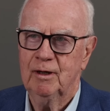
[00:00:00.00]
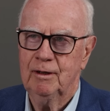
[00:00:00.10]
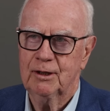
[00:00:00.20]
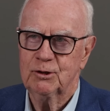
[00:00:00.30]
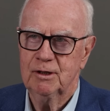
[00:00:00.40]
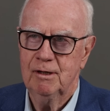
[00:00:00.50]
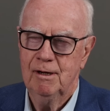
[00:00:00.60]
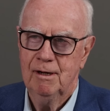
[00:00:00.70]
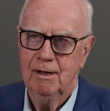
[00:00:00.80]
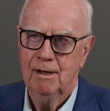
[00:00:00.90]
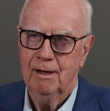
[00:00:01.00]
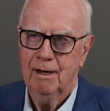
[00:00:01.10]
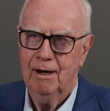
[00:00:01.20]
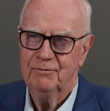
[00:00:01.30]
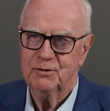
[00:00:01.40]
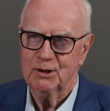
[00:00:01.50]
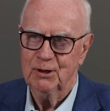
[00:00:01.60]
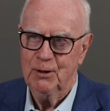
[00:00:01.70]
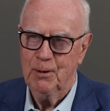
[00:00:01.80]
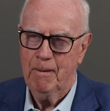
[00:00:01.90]
election I've
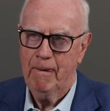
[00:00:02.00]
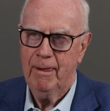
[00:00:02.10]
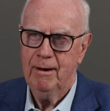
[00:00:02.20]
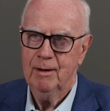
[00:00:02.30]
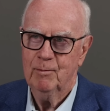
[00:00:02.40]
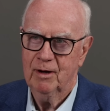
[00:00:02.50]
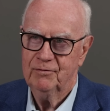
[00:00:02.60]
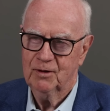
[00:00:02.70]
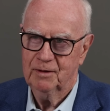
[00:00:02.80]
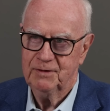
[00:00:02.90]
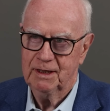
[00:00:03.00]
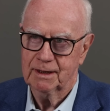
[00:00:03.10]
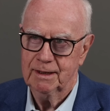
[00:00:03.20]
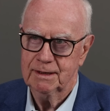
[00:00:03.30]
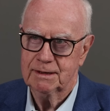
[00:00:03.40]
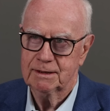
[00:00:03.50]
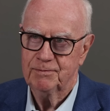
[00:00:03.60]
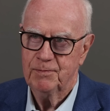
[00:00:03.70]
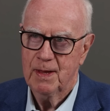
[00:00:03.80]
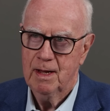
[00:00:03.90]
seen in my 5 decades.
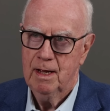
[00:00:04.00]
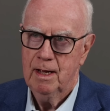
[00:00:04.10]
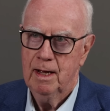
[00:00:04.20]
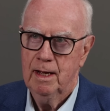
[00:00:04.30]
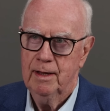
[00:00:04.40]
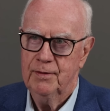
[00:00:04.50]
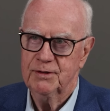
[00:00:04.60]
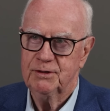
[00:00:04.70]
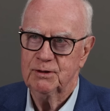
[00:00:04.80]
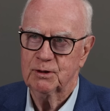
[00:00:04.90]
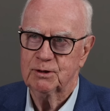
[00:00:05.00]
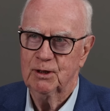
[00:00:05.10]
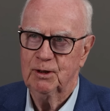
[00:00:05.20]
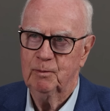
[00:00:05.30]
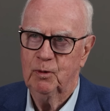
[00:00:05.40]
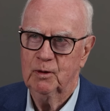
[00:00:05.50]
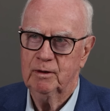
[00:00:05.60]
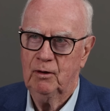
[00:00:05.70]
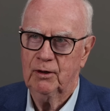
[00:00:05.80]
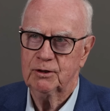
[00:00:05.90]
This is a turning
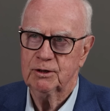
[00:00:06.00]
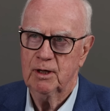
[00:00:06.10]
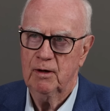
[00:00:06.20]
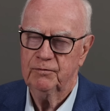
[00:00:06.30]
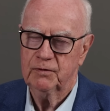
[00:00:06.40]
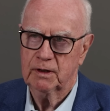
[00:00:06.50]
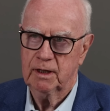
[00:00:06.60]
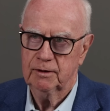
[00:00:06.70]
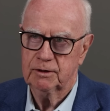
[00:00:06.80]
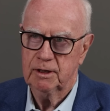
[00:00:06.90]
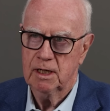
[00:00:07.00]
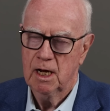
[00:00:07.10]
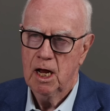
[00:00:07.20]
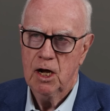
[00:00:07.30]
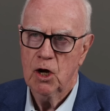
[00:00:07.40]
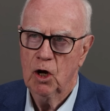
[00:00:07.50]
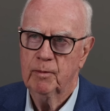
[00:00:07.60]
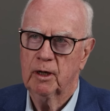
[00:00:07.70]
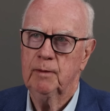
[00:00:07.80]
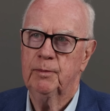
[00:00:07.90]
point election for the country.
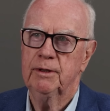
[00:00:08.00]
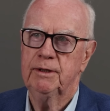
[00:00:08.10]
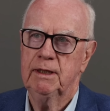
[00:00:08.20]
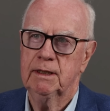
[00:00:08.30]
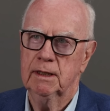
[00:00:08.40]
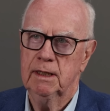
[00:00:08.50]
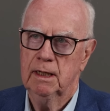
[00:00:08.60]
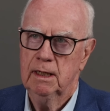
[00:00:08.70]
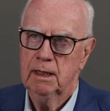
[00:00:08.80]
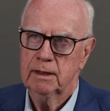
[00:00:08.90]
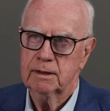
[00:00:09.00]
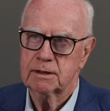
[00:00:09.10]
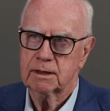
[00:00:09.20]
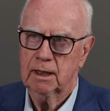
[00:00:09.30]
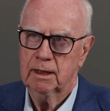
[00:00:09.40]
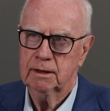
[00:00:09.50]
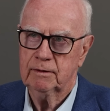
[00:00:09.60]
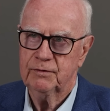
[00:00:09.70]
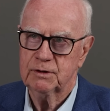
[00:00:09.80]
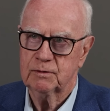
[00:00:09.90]
Nobody predicted the
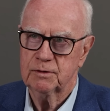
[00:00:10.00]
scale of this